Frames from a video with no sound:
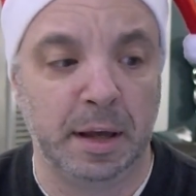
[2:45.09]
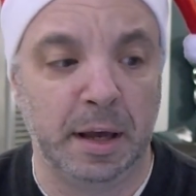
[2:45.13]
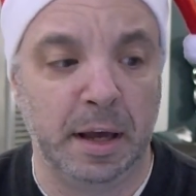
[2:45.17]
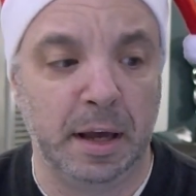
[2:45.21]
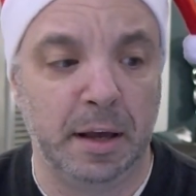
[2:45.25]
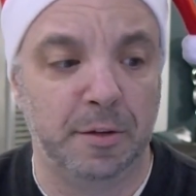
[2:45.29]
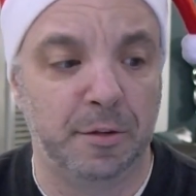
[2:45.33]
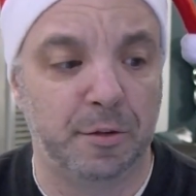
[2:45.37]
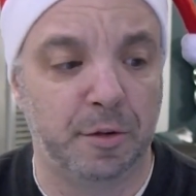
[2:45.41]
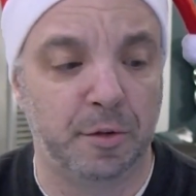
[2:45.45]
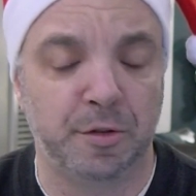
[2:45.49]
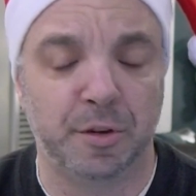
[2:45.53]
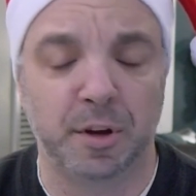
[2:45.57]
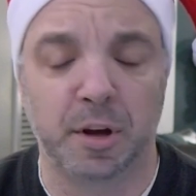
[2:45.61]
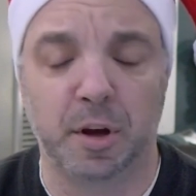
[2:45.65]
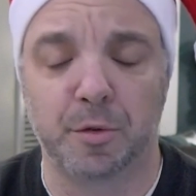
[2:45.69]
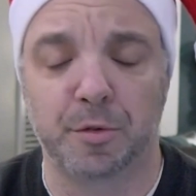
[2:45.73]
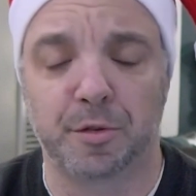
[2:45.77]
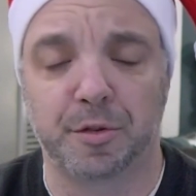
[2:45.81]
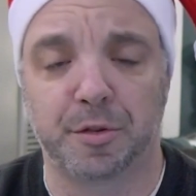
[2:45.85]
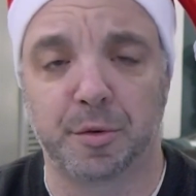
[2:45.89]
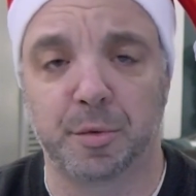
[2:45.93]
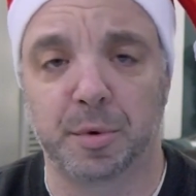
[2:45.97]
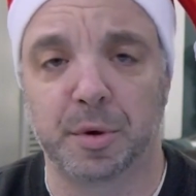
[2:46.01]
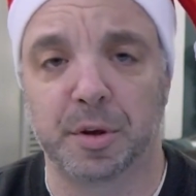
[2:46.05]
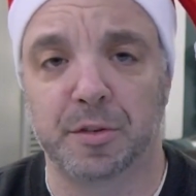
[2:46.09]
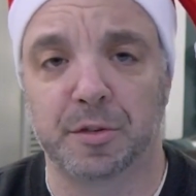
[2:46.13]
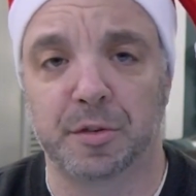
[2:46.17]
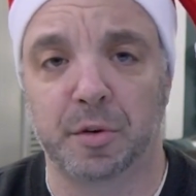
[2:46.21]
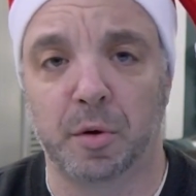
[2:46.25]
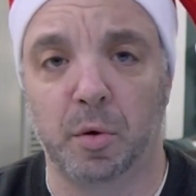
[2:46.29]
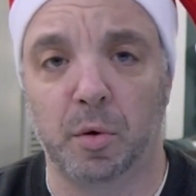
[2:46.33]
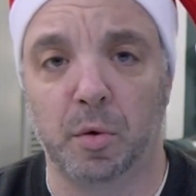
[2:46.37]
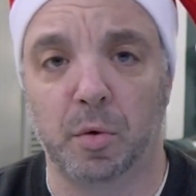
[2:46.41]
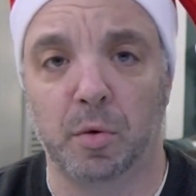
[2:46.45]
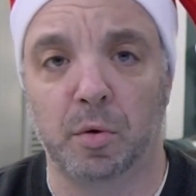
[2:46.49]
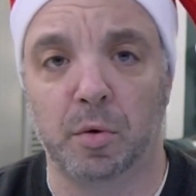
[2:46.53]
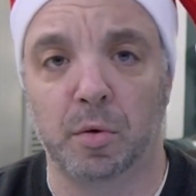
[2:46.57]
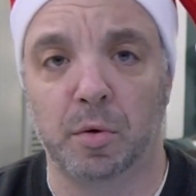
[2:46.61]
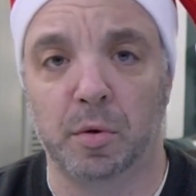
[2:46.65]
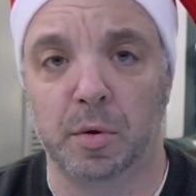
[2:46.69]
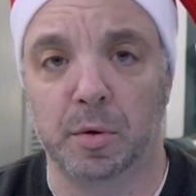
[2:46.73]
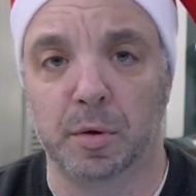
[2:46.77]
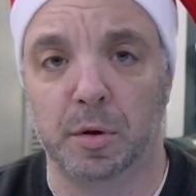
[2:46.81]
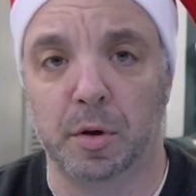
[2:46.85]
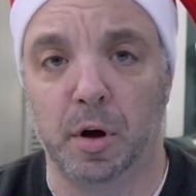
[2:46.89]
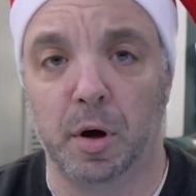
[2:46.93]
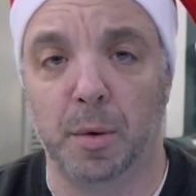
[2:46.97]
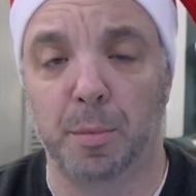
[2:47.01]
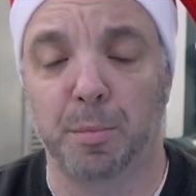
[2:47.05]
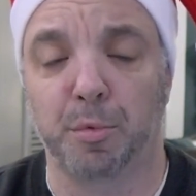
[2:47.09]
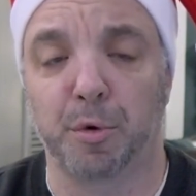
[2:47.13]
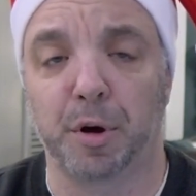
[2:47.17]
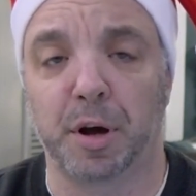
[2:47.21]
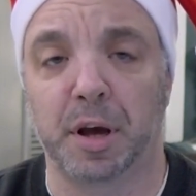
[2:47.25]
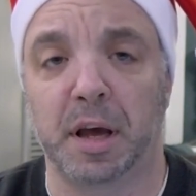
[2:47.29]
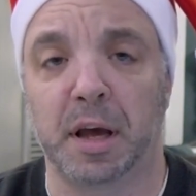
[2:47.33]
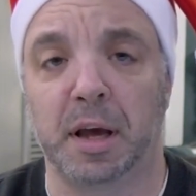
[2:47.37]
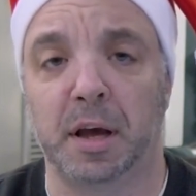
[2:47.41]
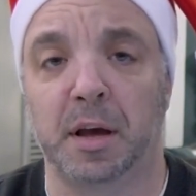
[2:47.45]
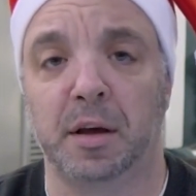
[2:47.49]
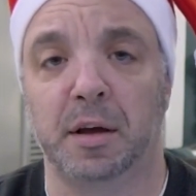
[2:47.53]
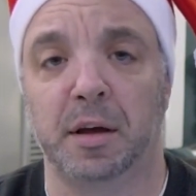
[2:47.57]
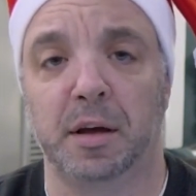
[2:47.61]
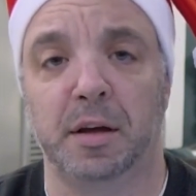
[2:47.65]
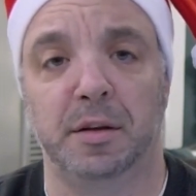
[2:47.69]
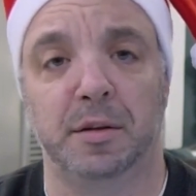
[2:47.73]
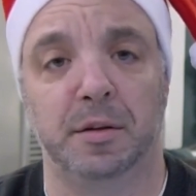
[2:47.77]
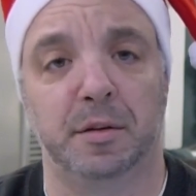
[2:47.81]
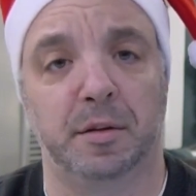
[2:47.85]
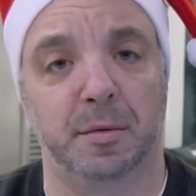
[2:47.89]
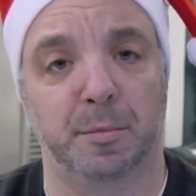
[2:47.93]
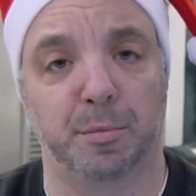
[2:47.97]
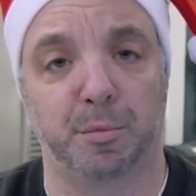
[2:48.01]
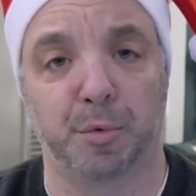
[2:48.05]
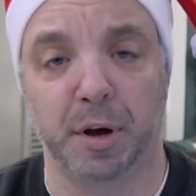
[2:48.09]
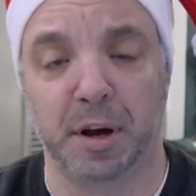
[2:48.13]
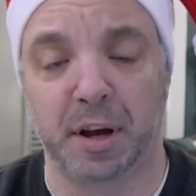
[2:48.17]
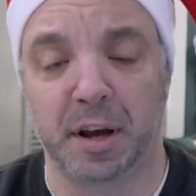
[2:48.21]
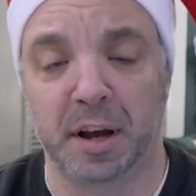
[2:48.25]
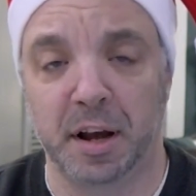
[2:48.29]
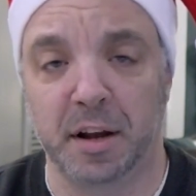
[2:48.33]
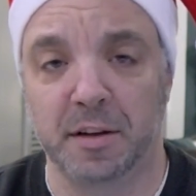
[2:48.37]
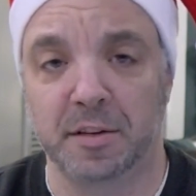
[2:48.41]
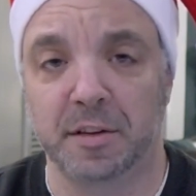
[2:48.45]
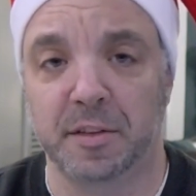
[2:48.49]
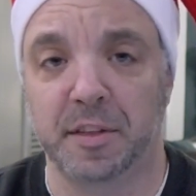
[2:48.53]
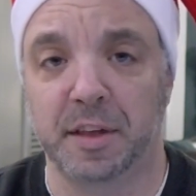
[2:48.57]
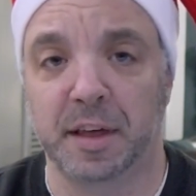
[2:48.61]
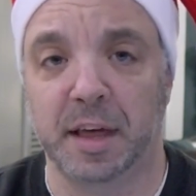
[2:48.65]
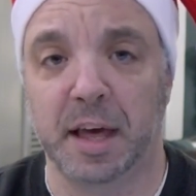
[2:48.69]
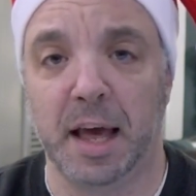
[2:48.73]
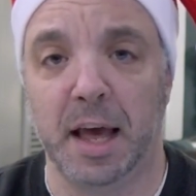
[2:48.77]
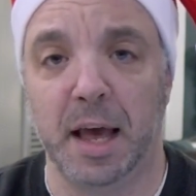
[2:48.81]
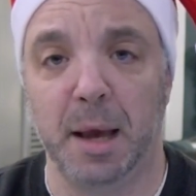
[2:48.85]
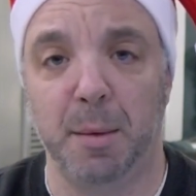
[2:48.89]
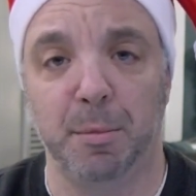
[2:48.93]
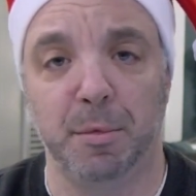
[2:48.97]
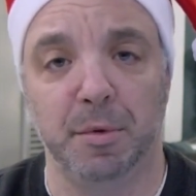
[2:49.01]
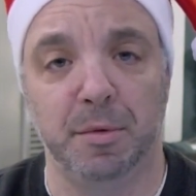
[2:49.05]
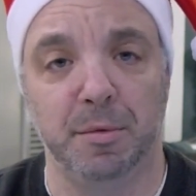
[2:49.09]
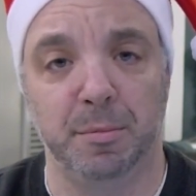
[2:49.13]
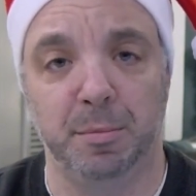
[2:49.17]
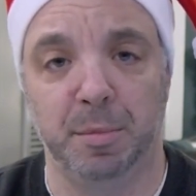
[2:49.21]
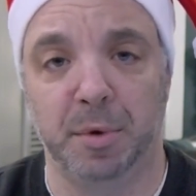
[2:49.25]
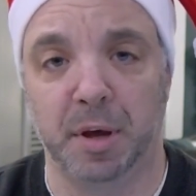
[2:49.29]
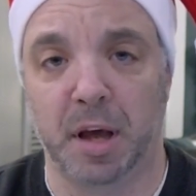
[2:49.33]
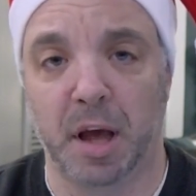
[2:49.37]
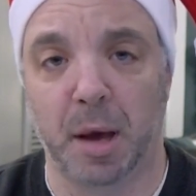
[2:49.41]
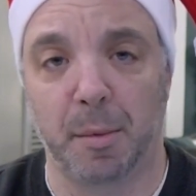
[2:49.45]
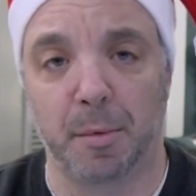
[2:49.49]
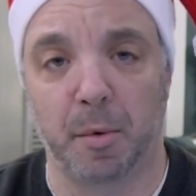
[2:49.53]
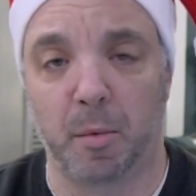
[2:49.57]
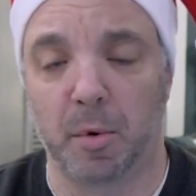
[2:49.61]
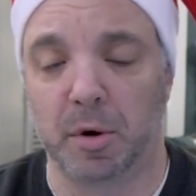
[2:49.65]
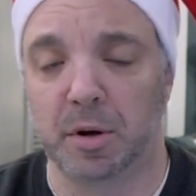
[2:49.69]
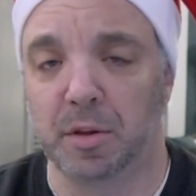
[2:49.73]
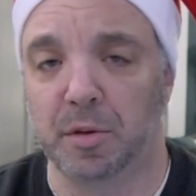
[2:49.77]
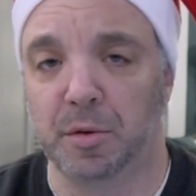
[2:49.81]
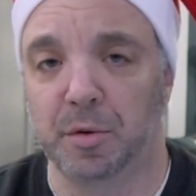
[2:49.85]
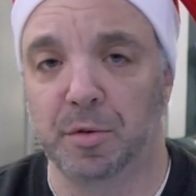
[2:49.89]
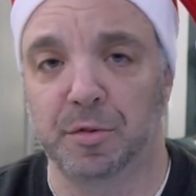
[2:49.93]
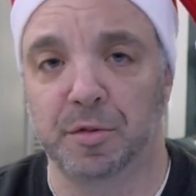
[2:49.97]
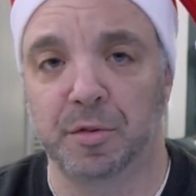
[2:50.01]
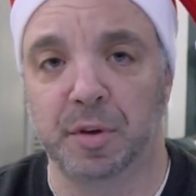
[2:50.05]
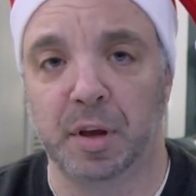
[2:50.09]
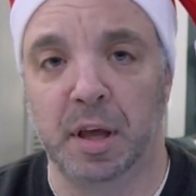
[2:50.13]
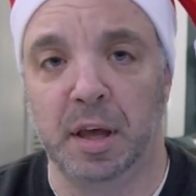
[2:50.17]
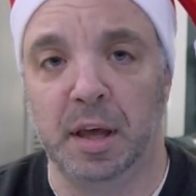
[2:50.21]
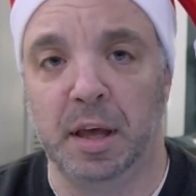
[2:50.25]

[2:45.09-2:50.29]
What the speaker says: And so she goes through his whole upbringing and breaking into the game and becoming one of those